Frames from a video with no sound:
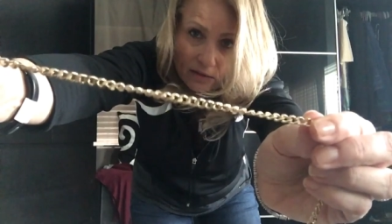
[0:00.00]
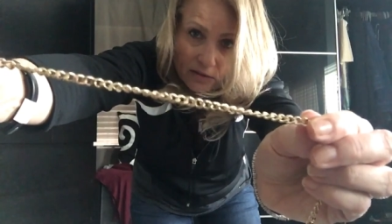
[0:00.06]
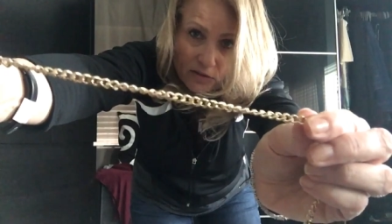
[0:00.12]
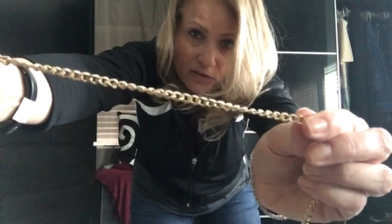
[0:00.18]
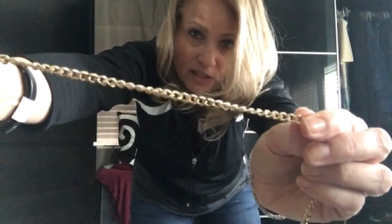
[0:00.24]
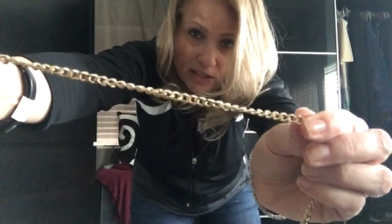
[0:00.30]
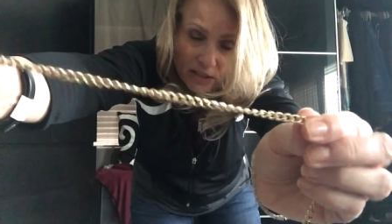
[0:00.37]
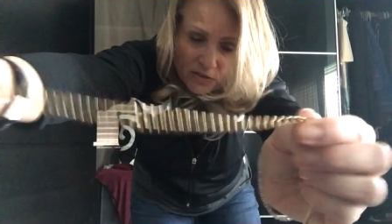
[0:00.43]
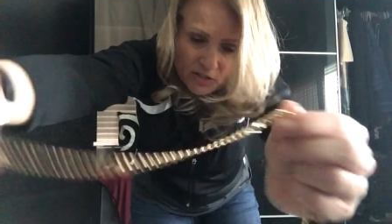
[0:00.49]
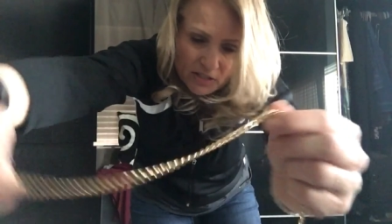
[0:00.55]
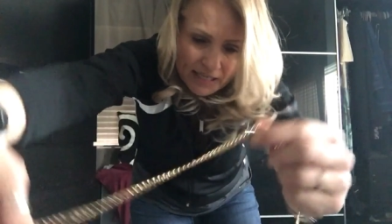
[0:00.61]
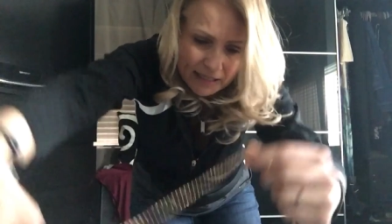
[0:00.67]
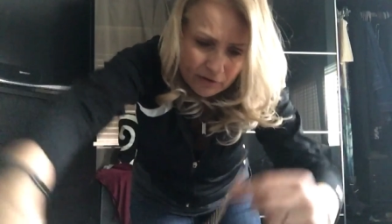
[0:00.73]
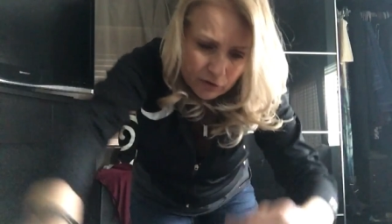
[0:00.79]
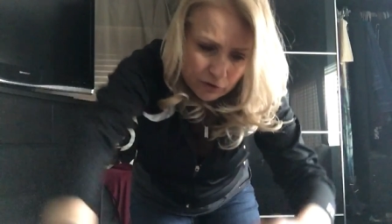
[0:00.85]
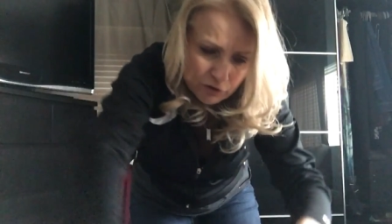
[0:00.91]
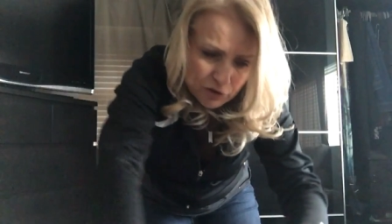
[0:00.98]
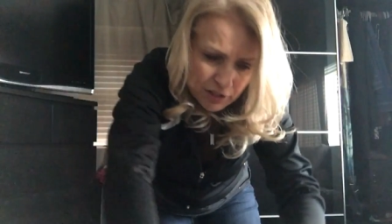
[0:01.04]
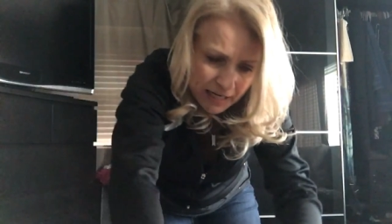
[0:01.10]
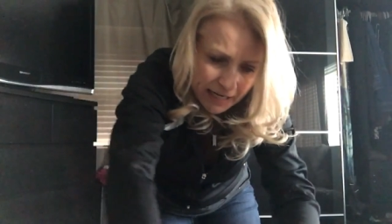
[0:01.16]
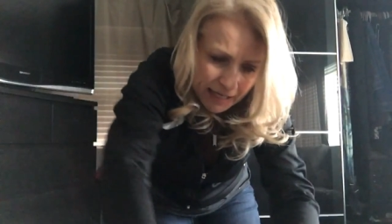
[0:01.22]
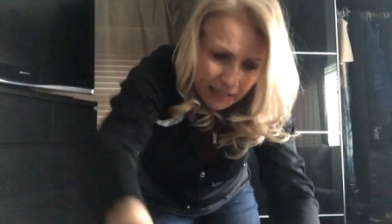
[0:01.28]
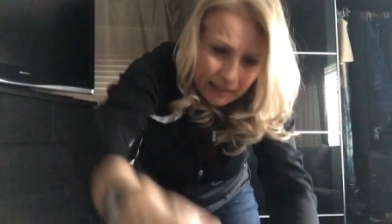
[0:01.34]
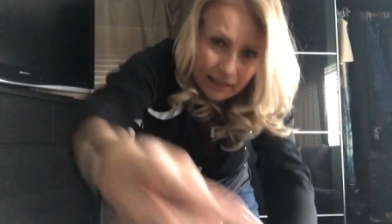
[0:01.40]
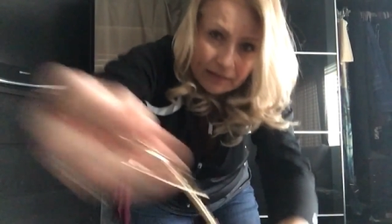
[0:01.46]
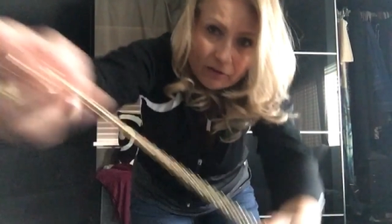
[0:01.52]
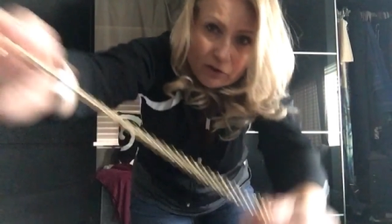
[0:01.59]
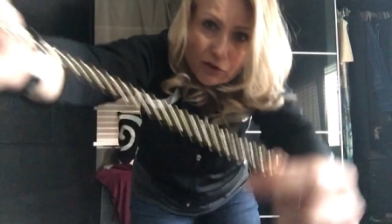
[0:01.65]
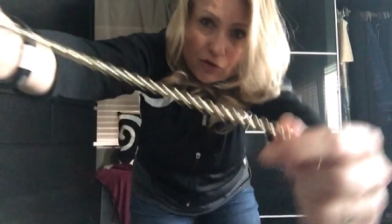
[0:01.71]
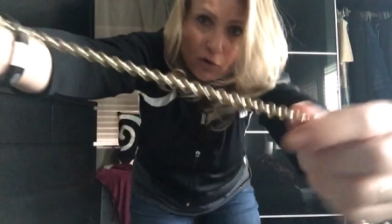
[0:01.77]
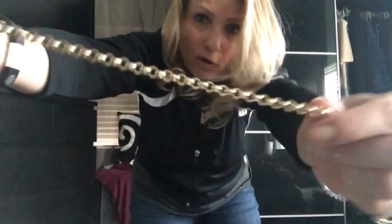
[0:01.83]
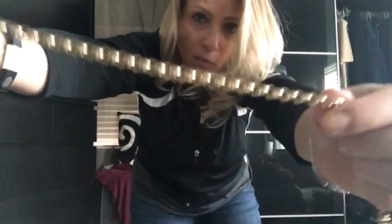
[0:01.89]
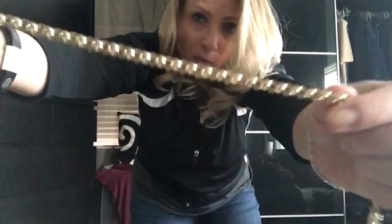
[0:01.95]
It's like a standard chain, and the
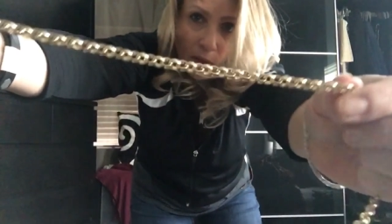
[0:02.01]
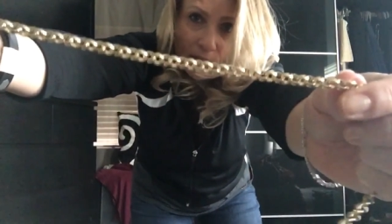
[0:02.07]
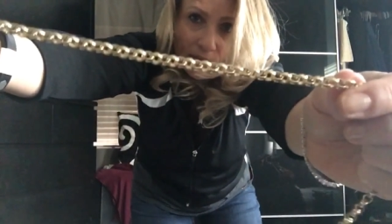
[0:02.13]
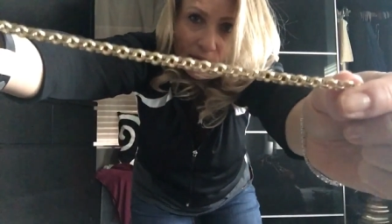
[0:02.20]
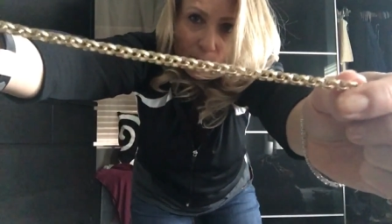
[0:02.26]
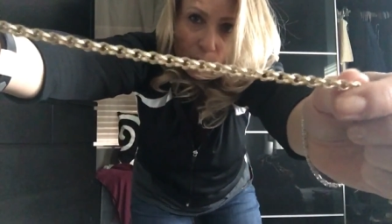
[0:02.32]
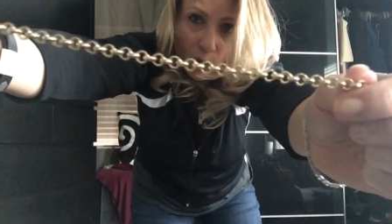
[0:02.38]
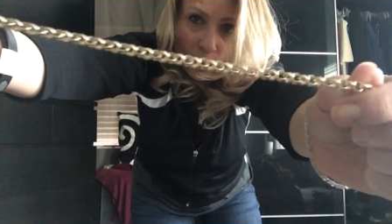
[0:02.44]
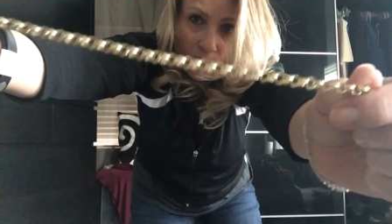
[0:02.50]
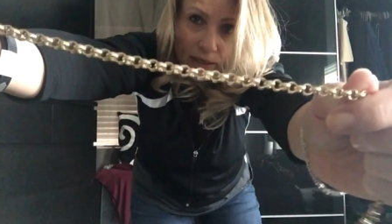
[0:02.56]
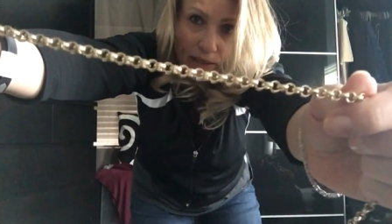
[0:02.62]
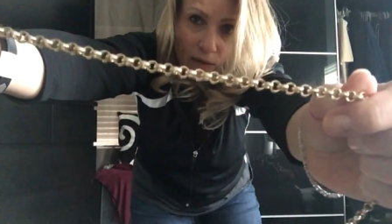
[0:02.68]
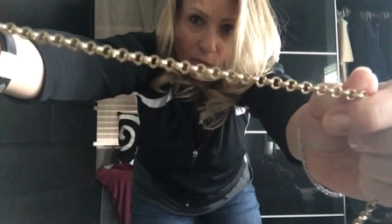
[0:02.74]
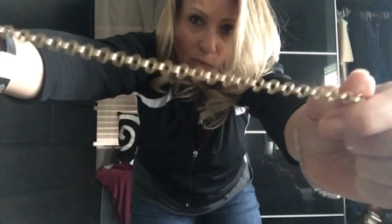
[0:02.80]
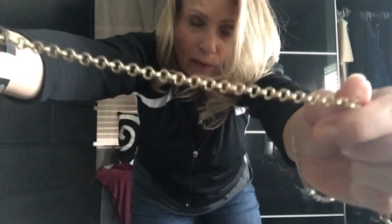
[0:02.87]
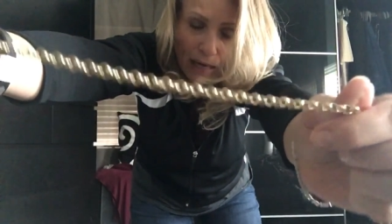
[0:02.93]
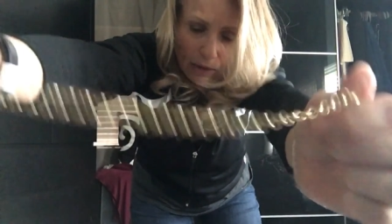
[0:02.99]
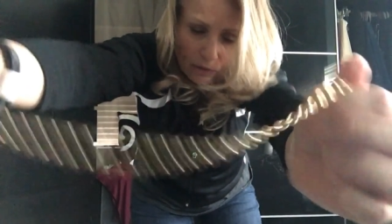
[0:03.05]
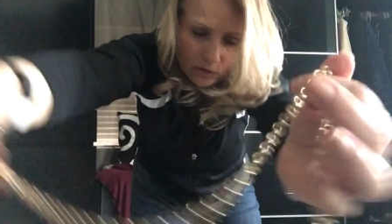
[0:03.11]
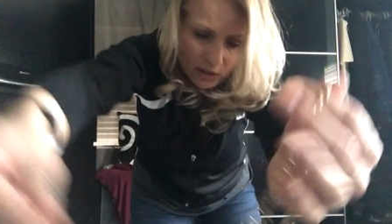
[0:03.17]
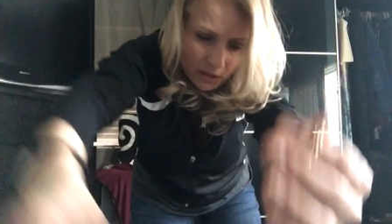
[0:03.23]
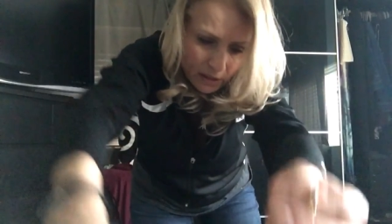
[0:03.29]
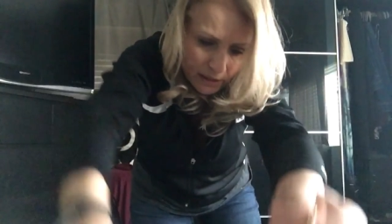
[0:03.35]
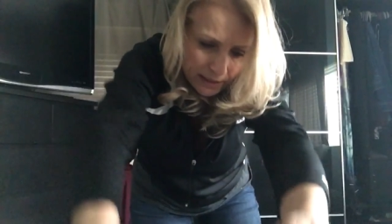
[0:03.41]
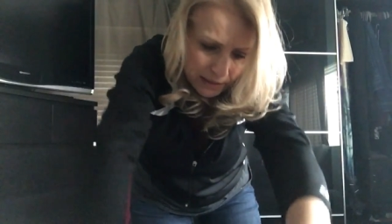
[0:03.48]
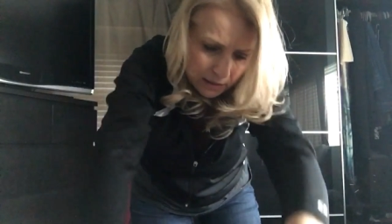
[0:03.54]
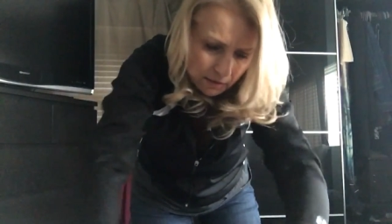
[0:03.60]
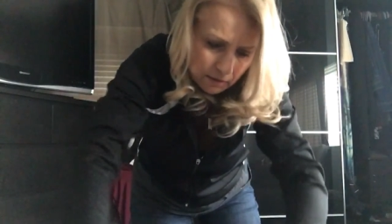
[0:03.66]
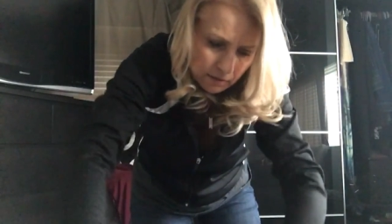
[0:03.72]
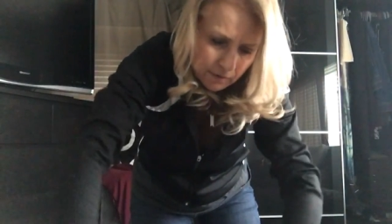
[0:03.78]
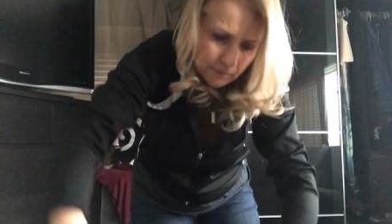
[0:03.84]
short one is more like a rounded link.